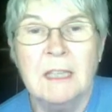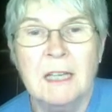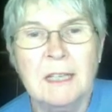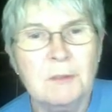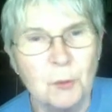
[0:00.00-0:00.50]

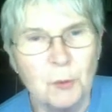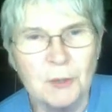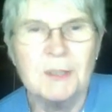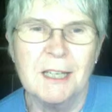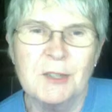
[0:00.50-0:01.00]
And of
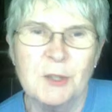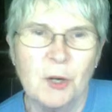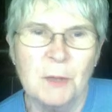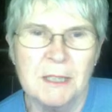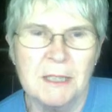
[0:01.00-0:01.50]
course, as
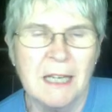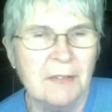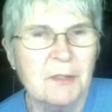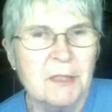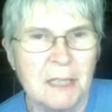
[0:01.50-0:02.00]
always, I
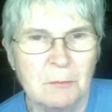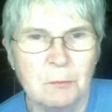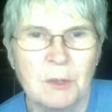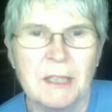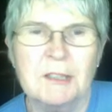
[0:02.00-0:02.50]
have a
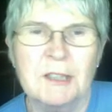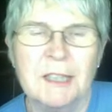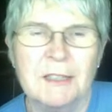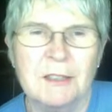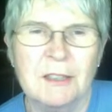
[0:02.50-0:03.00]
template
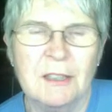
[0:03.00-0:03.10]
and